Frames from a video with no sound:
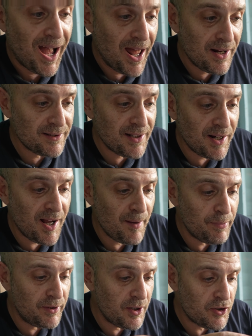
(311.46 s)
and it's not a
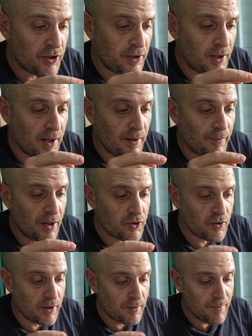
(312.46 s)
competition, and I'm not
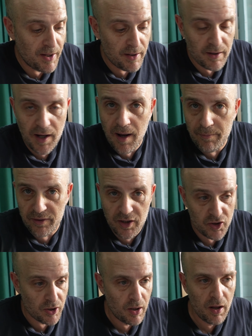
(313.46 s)
trying to make it a
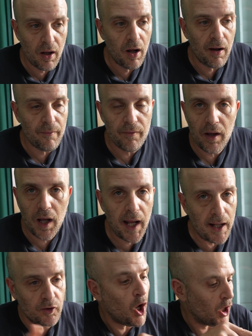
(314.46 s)
competition.
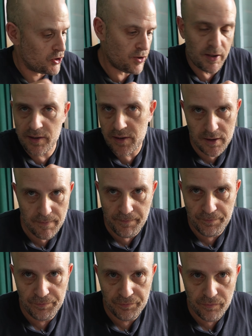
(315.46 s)
Can't touch this.
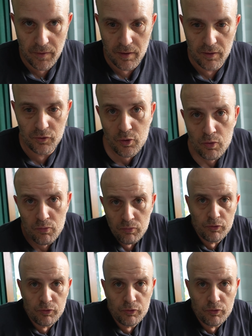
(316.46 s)
Can't